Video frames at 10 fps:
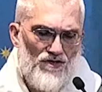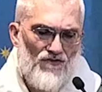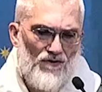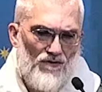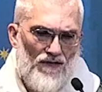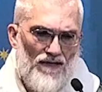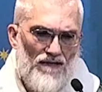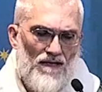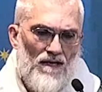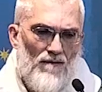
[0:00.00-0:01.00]
to grant
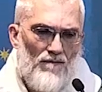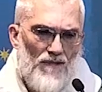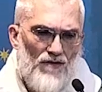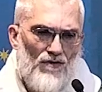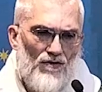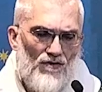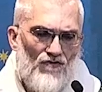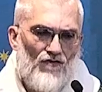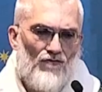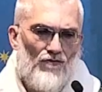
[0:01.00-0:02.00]

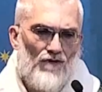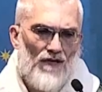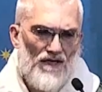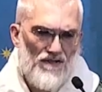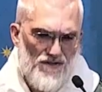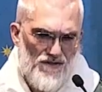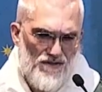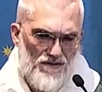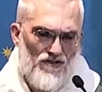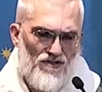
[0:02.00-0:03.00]
miracles of
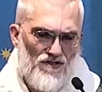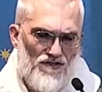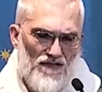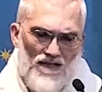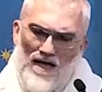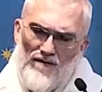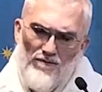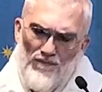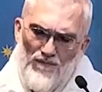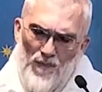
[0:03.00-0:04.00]
grace, as she said, not
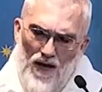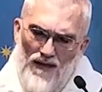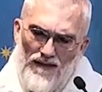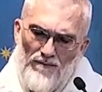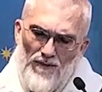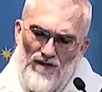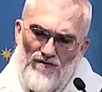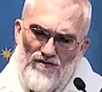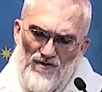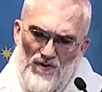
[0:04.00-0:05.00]
of body but
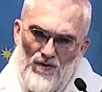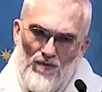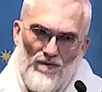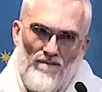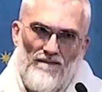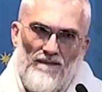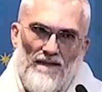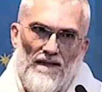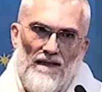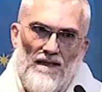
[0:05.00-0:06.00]
of soul,
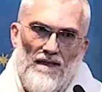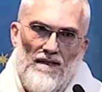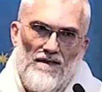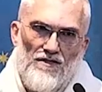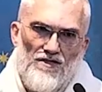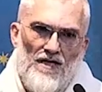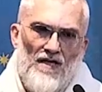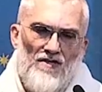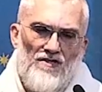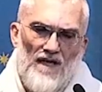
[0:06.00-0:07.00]
to
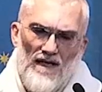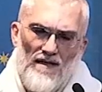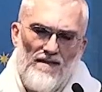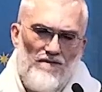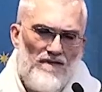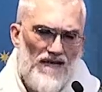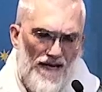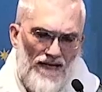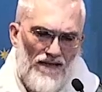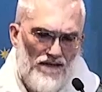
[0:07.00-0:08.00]
change a
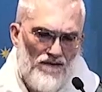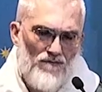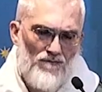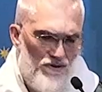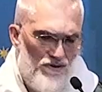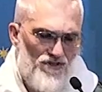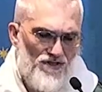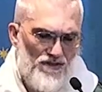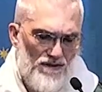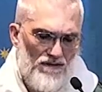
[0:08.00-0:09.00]
decadent
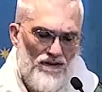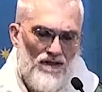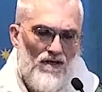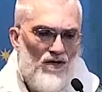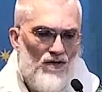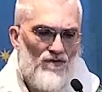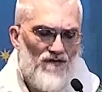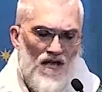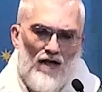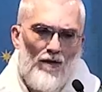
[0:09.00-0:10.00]
person who
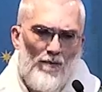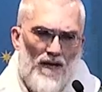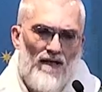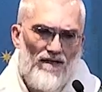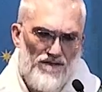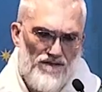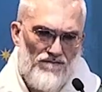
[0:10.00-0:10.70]
is hell bent